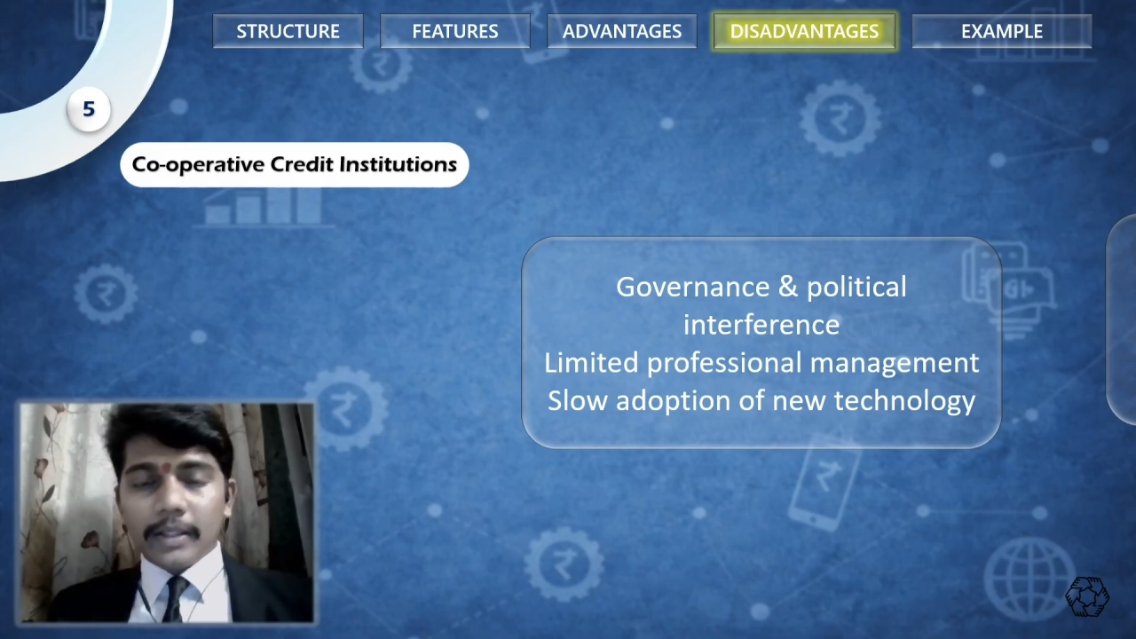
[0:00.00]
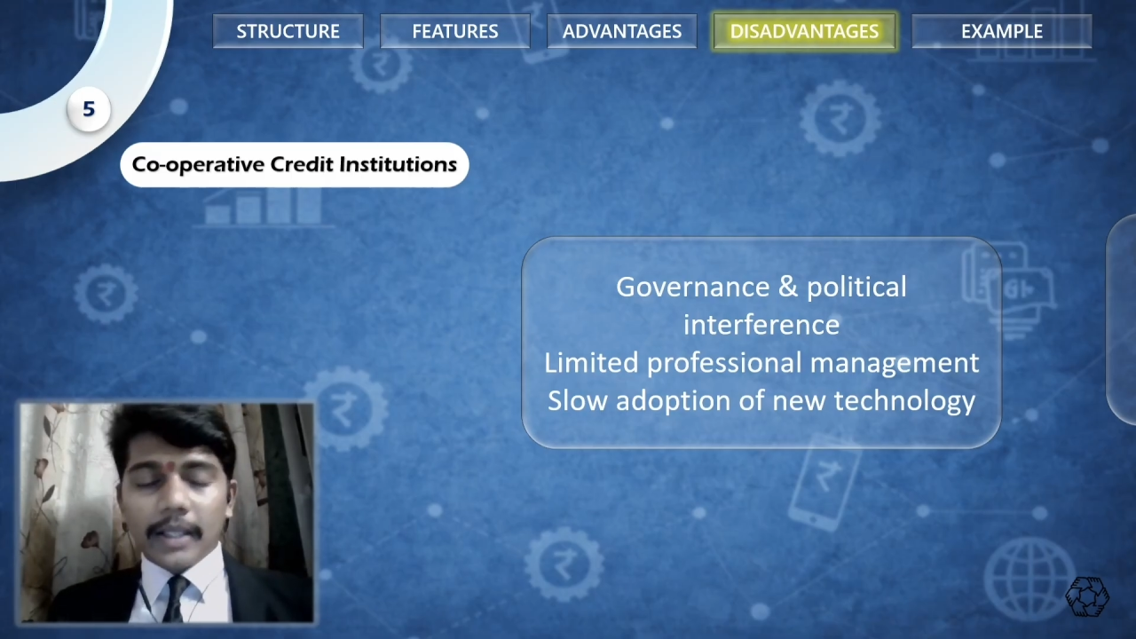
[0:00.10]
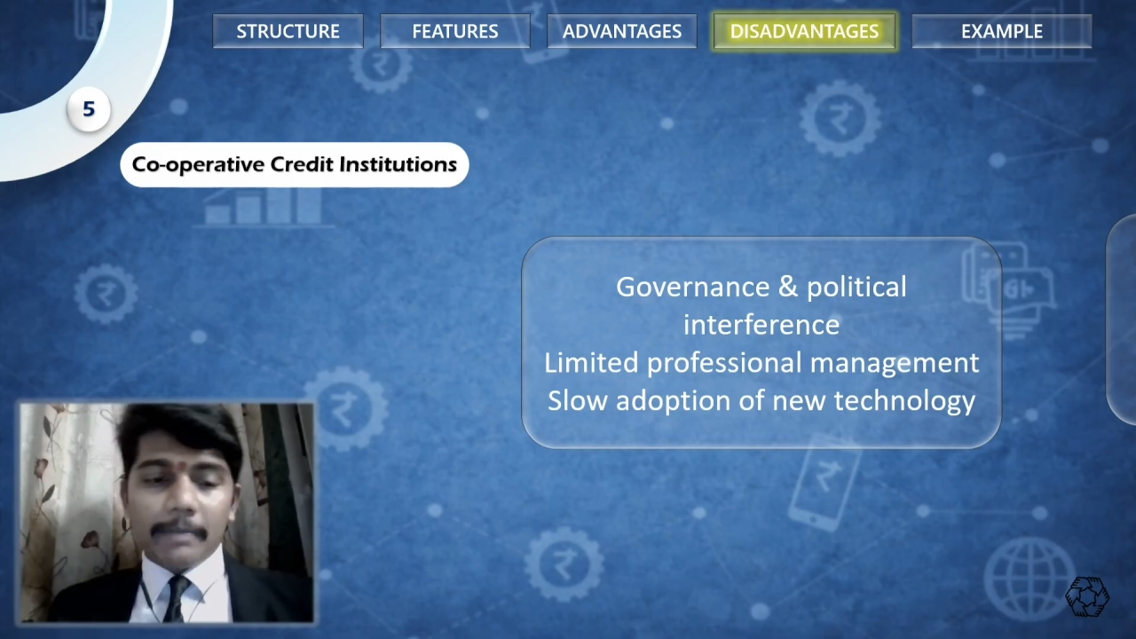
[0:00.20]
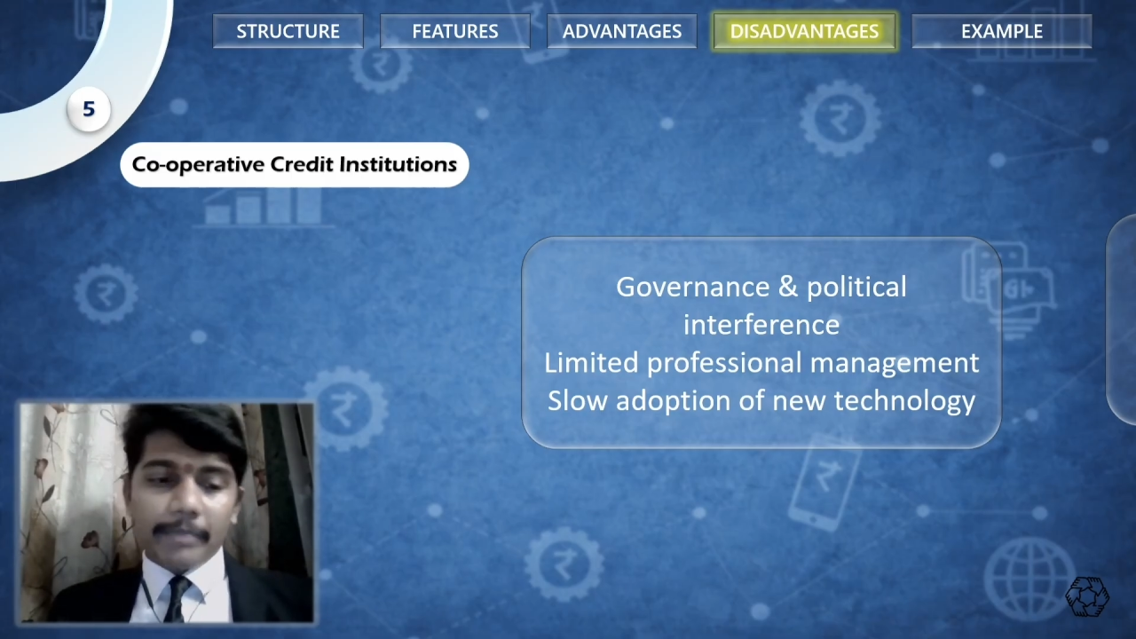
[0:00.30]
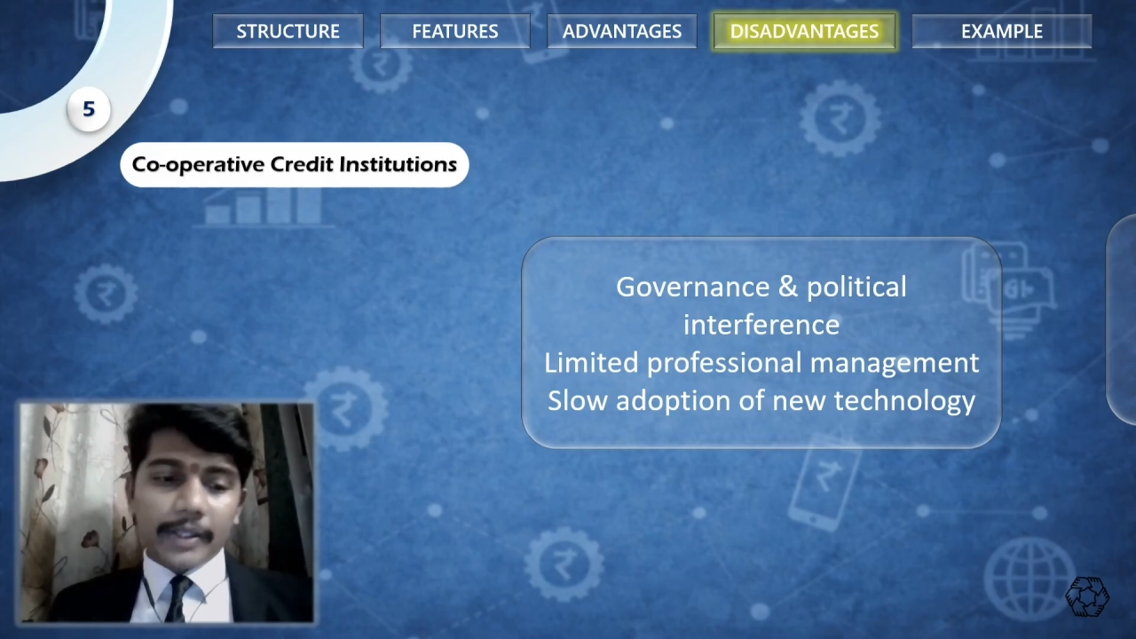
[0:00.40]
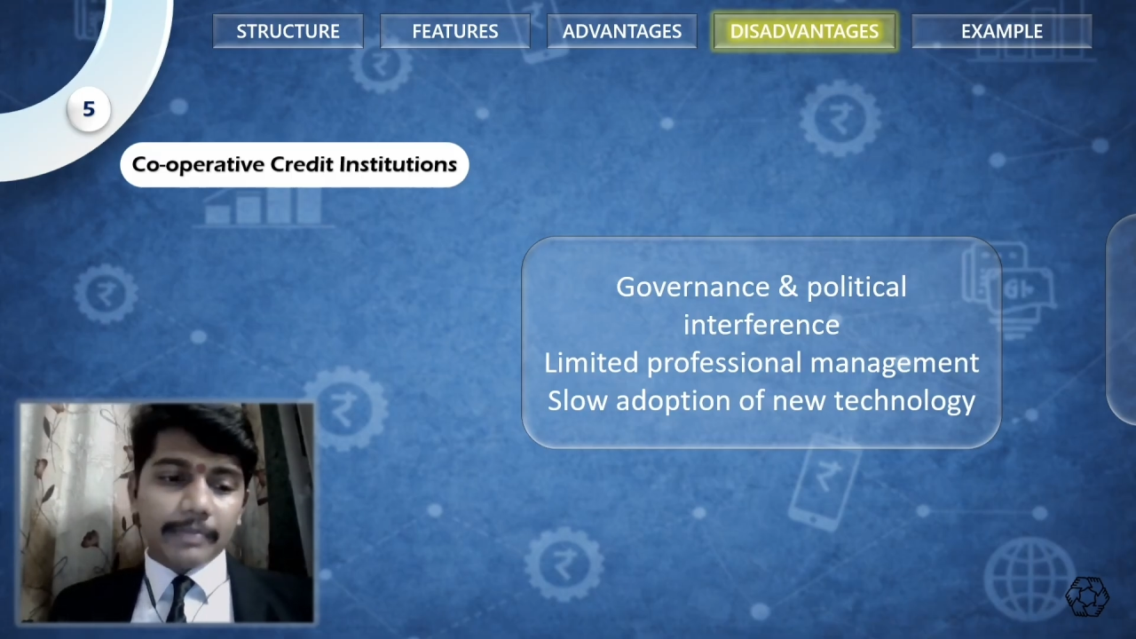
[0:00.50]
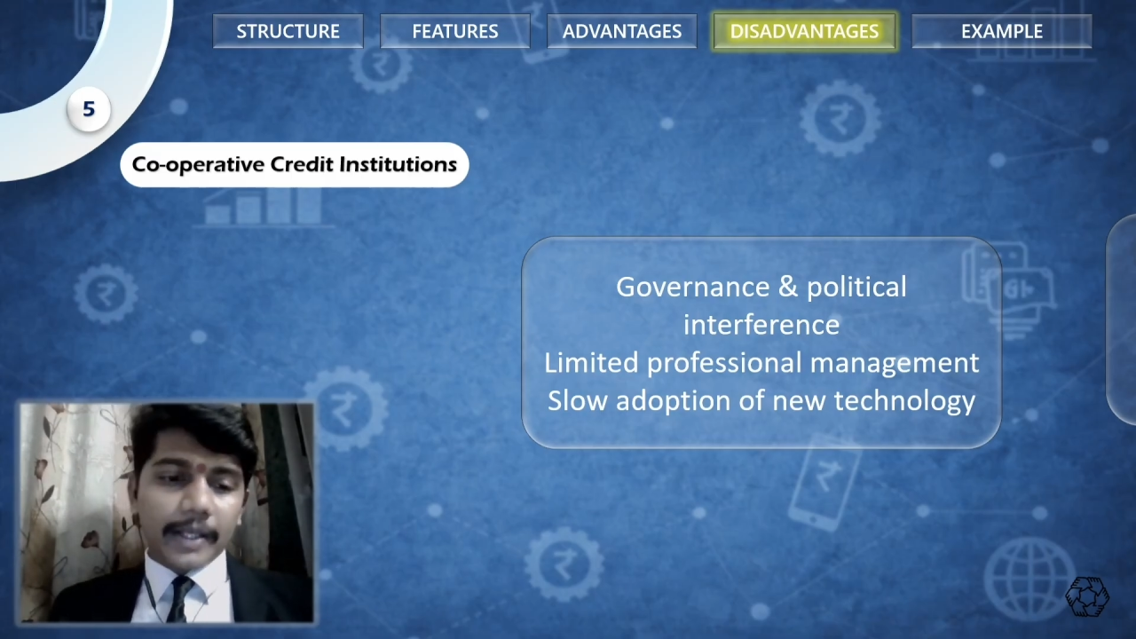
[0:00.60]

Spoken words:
The NPS